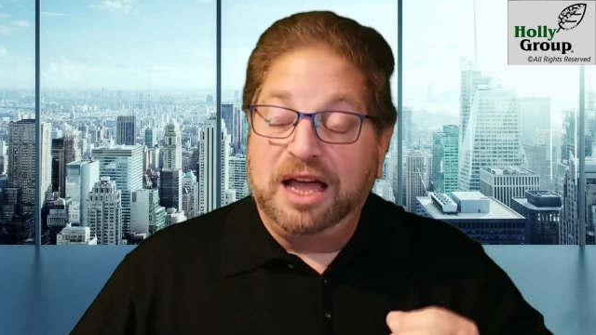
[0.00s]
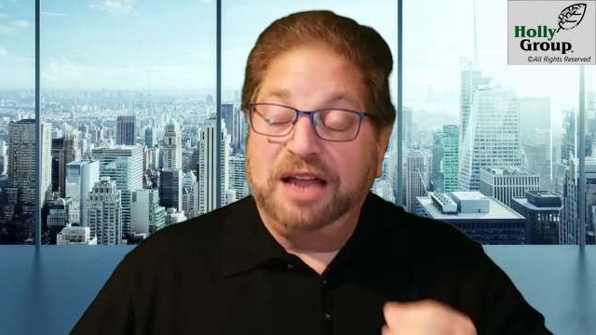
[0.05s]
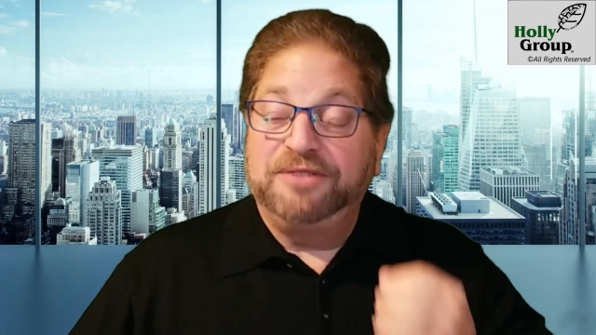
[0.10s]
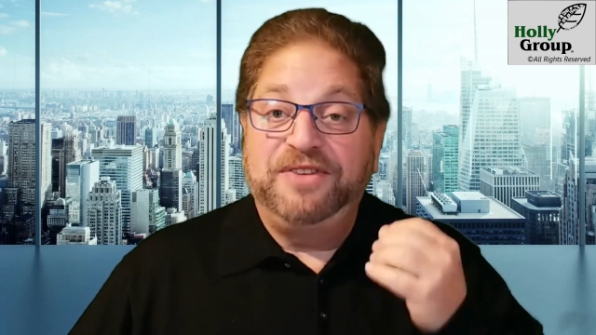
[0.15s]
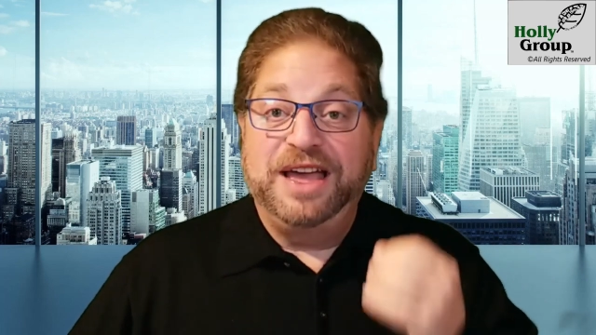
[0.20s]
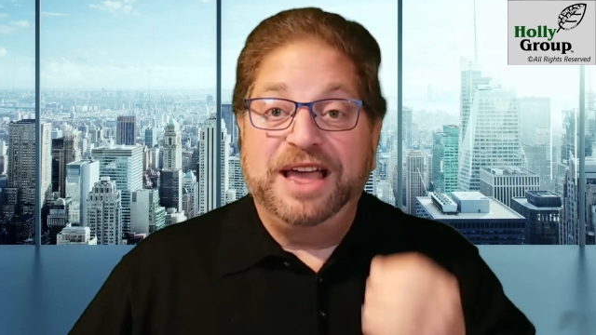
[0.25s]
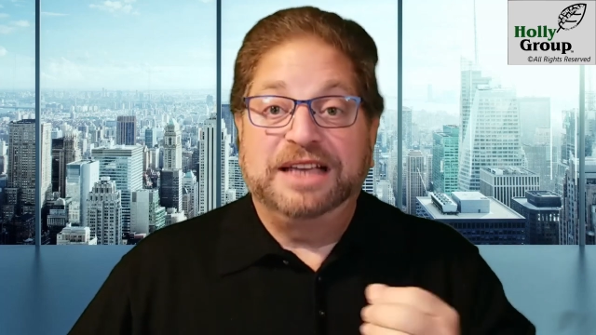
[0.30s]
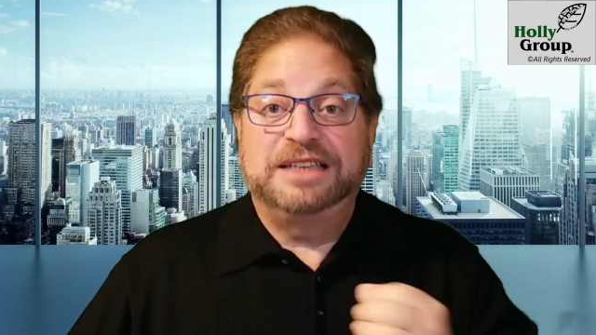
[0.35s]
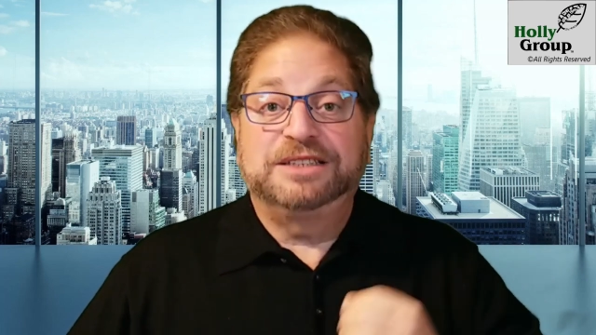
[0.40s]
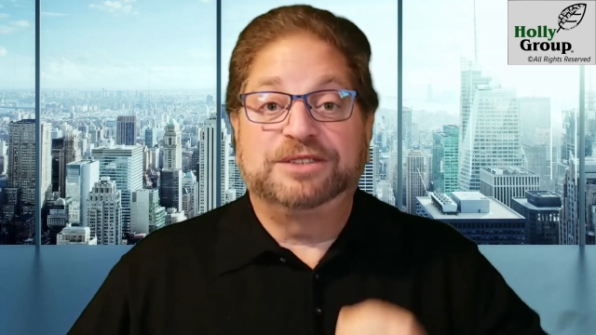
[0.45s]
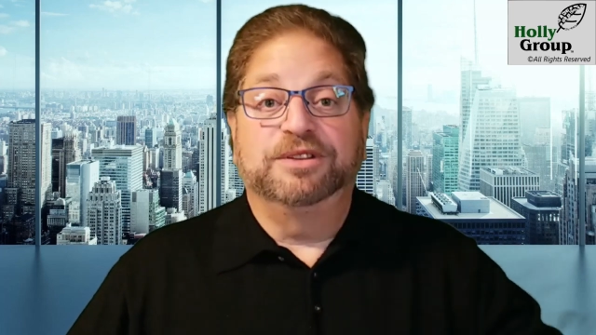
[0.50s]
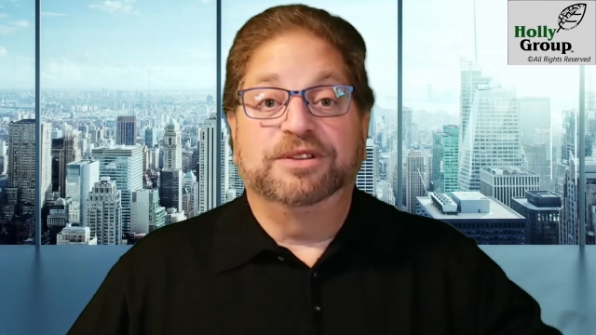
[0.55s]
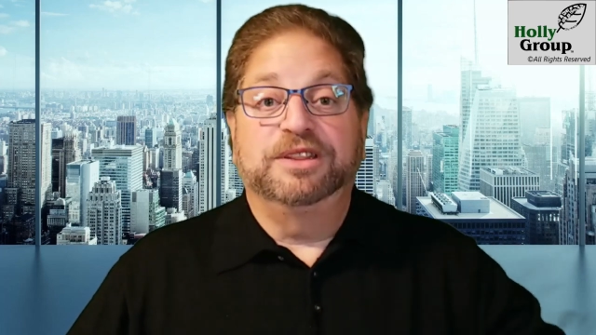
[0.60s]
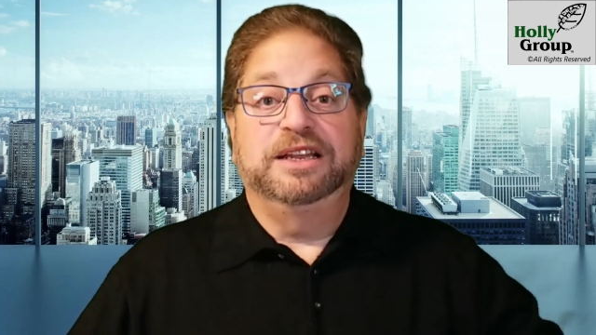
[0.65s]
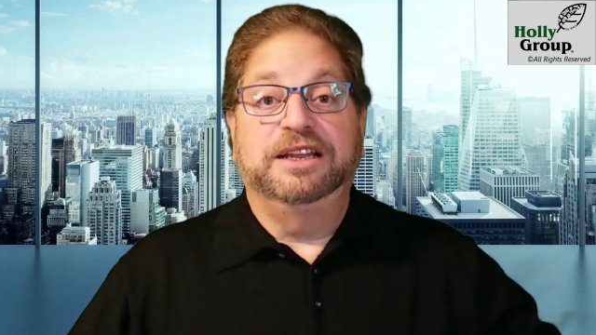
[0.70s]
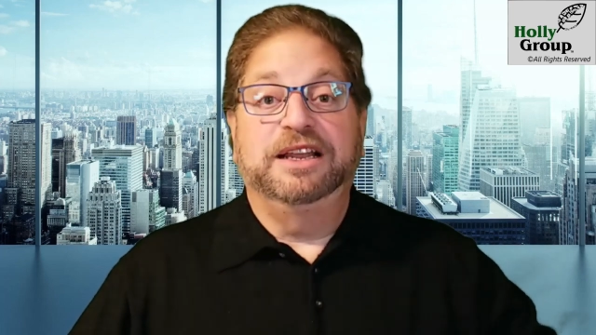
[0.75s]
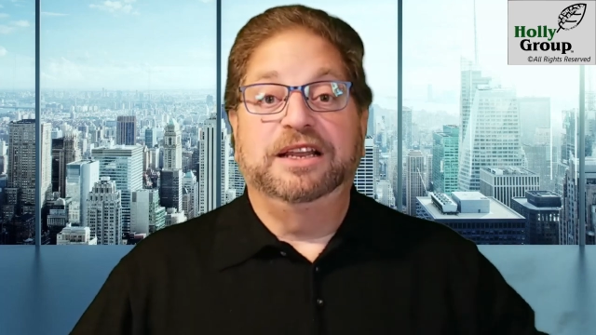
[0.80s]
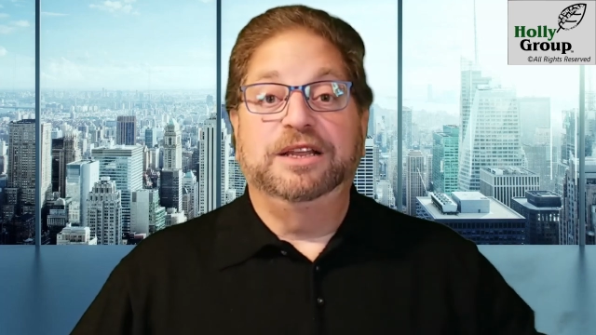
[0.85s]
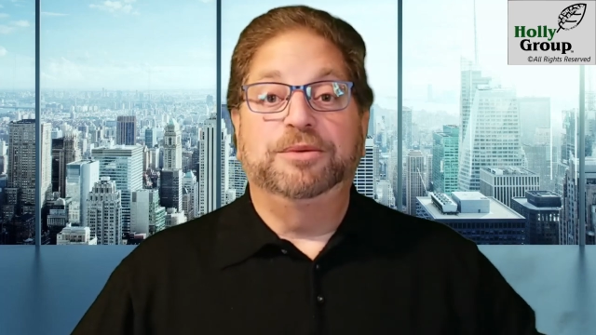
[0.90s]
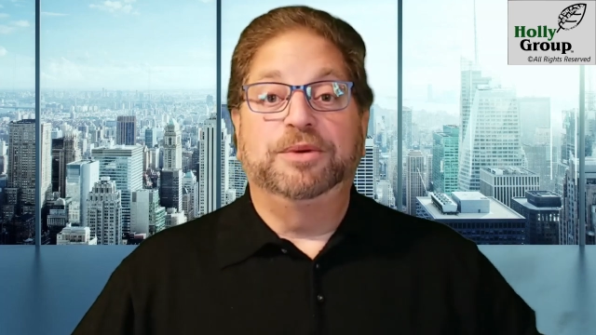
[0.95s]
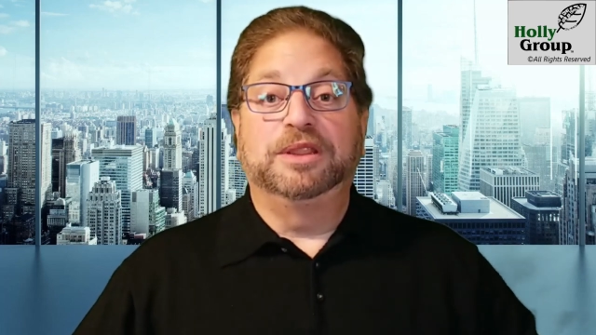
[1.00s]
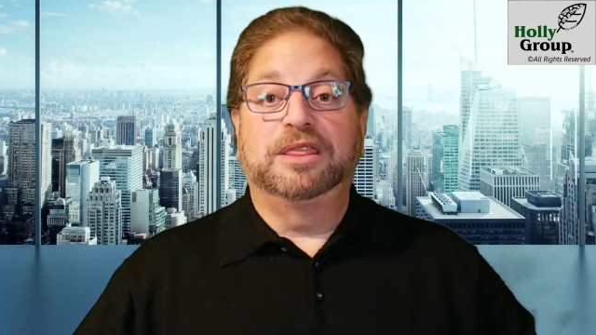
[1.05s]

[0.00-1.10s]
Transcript: faster than anyone